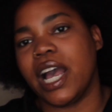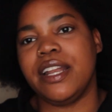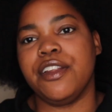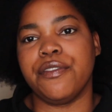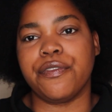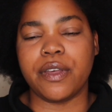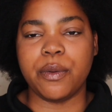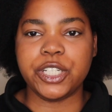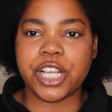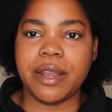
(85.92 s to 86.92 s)
kind of
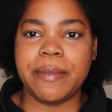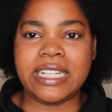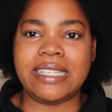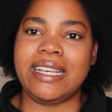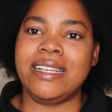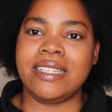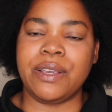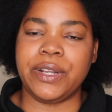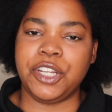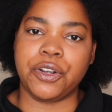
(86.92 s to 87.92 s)
makes it
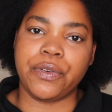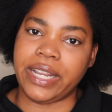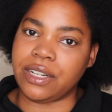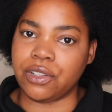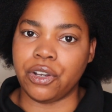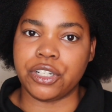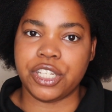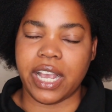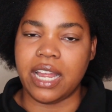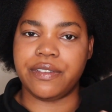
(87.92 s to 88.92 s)
easy when you're creating a look
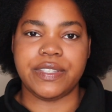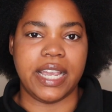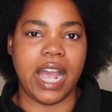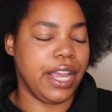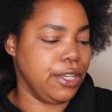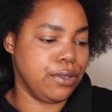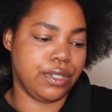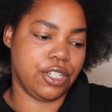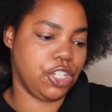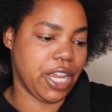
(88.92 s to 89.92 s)
to kind of say I
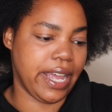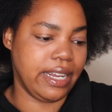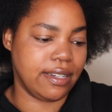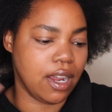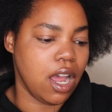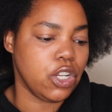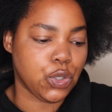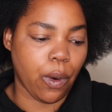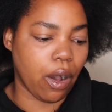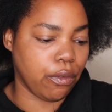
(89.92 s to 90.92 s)
used shade
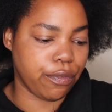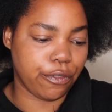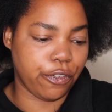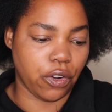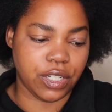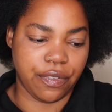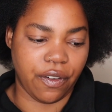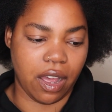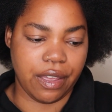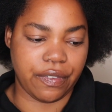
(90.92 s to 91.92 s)
12,
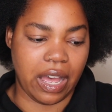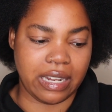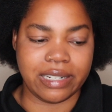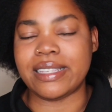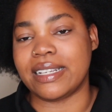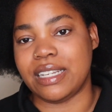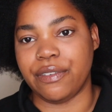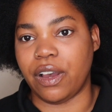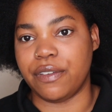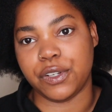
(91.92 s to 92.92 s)
45 and
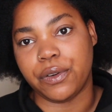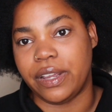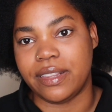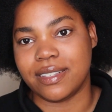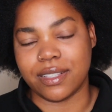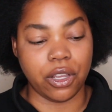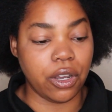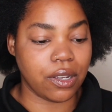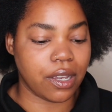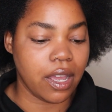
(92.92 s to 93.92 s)
65 to create this
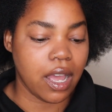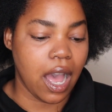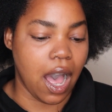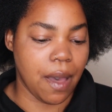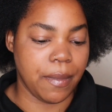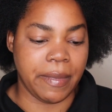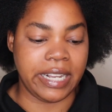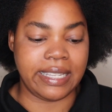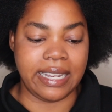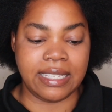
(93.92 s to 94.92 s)
look. It
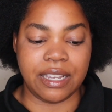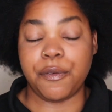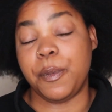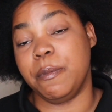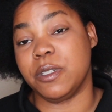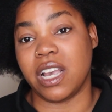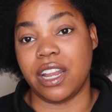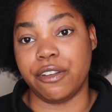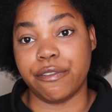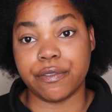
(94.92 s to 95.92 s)
makes it easier for people to
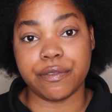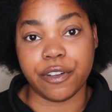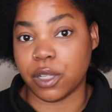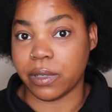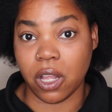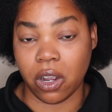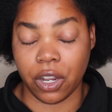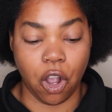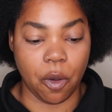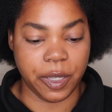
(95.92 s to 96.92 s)
kind of follow along
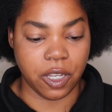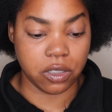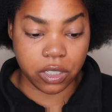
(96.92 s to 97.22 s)
and copy your